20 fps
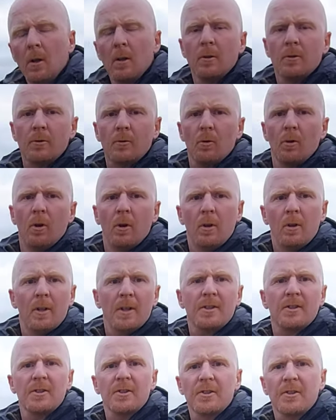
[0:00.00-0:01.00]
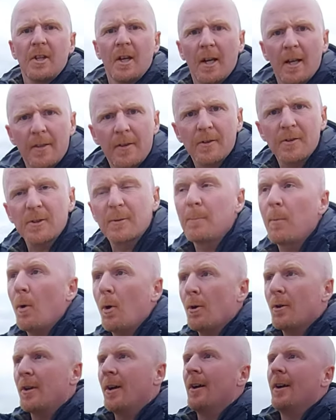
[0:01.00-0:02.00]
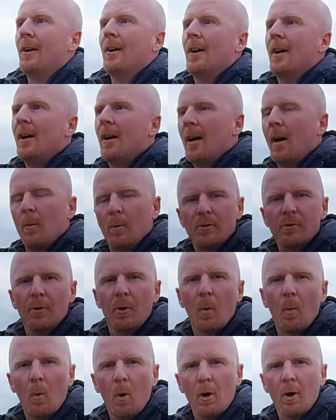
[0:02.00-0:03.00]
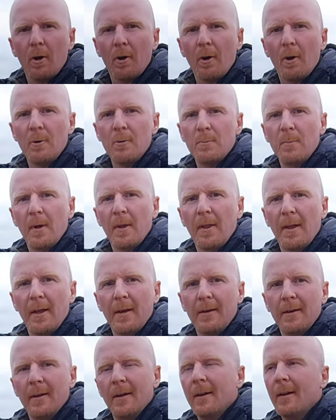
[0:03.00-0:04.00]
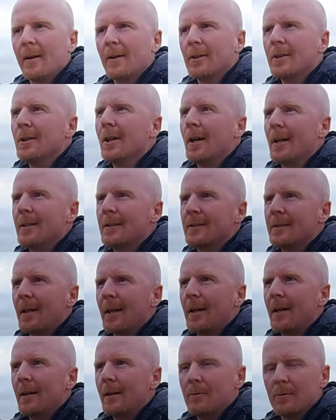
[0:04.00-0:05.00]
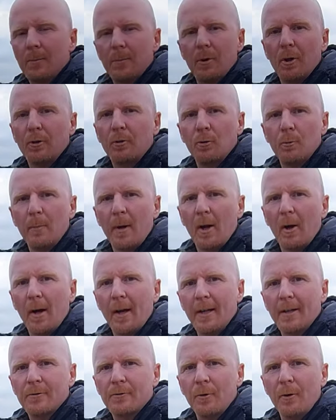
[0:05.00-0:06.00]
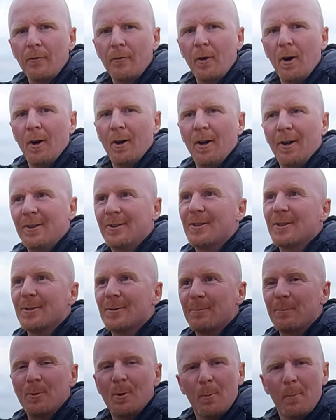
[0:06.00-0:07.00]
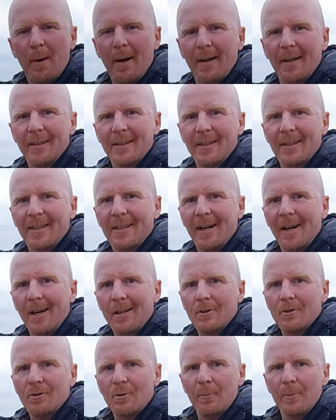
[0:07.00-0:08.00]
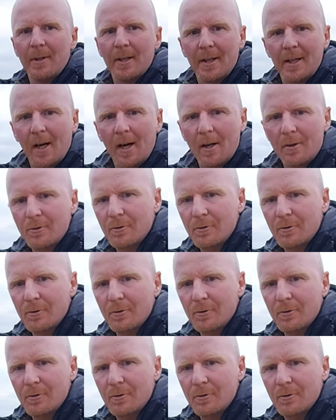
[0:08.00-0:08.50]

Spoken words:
So this is the spot. I was going to walk around, but then I realised that it's about a 2 mile hike, so I thought I'd just go back into the car and jump in the car.